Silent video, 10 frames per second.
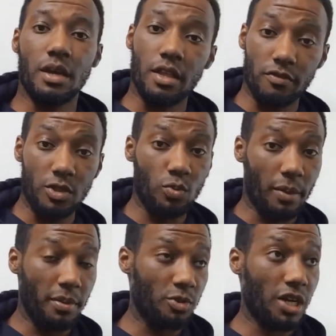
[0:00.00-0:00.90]
the reason why
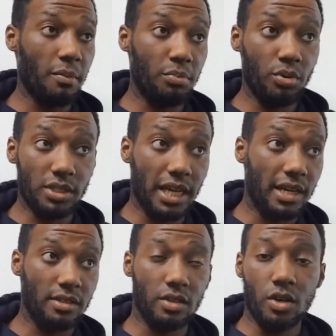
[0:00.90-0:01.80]
people try and put
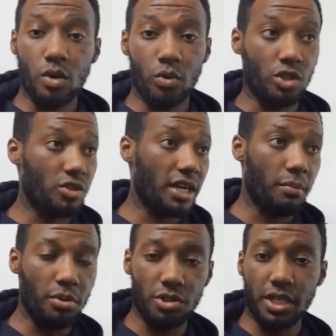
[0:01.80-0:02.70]
down what you're trying to
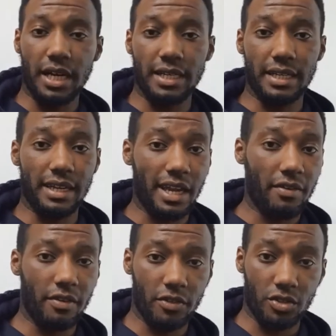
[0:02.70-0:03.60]
push out there, the
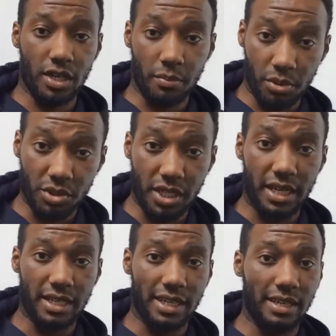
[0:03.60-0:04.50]
narrative you're trying to push
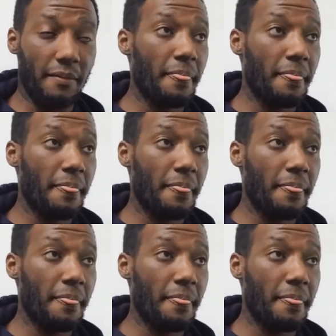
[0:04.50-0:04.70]
out there,